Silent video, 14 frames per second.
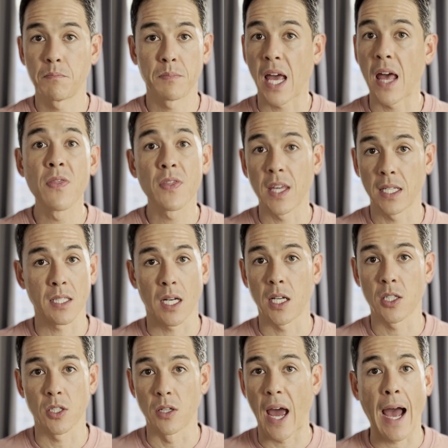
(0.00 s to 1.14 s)
10 things that I
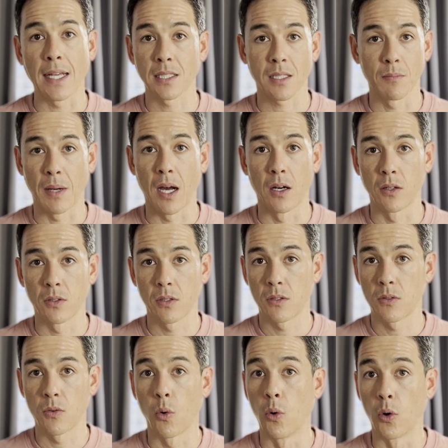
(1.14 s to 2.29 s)
should ask about
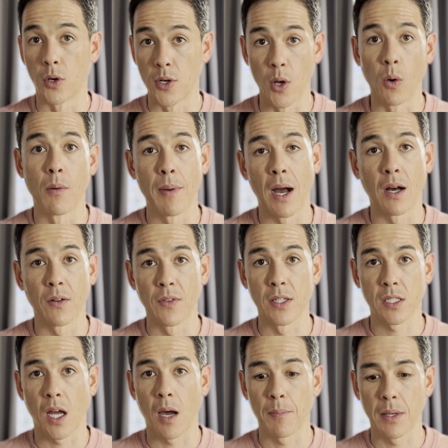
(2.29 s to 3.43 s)
or know about this
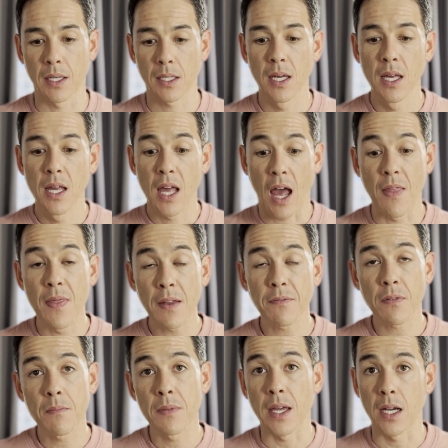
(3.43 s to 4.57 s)
topic? And then
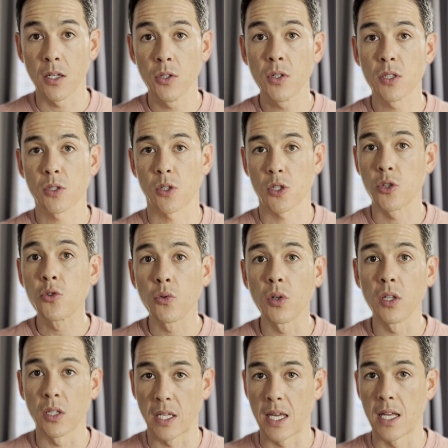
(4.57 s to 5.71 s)
from there, you can start to
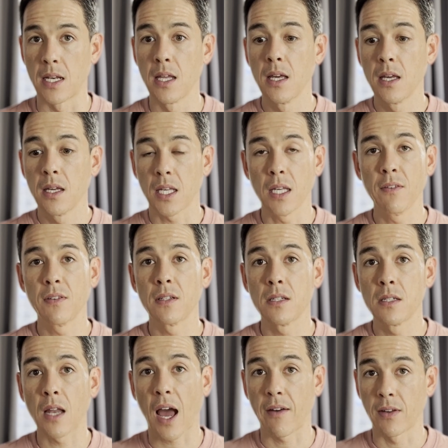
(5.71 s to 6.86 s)
drill in
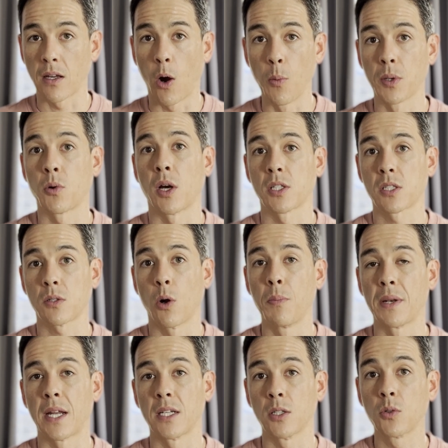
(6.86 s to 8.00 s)
even having open question,
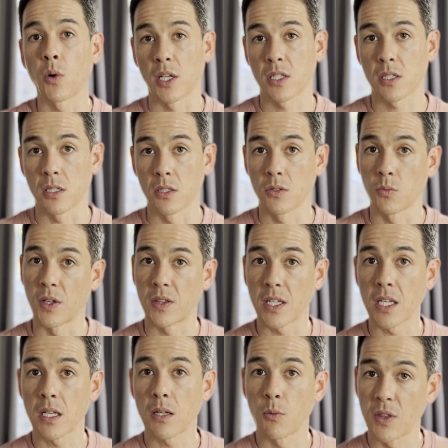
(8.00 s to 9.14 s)
open-ended questions with
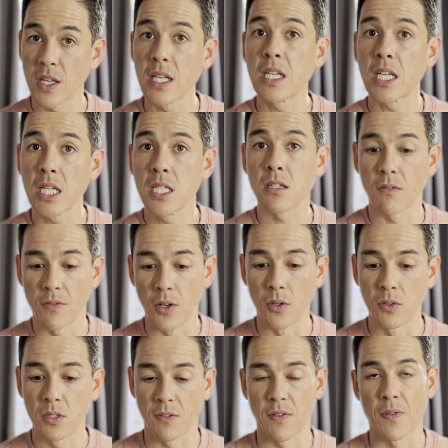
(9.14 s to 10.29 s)
within each of
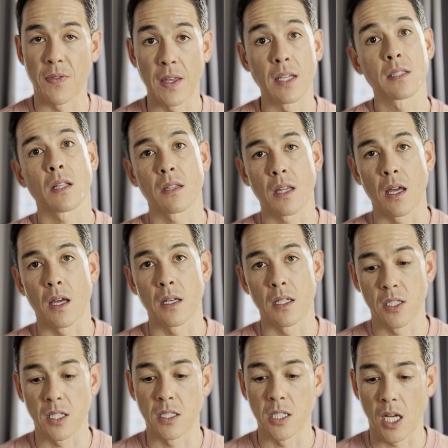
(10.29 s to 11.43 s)
those different things that, that it
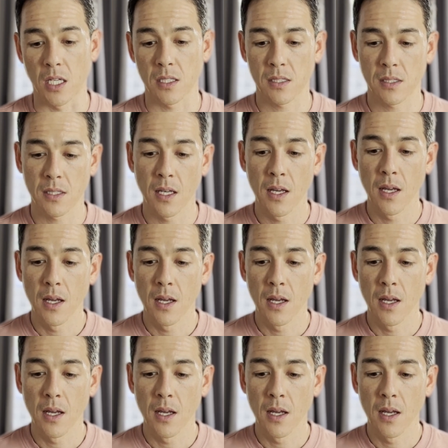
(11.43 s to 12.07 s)
suggests.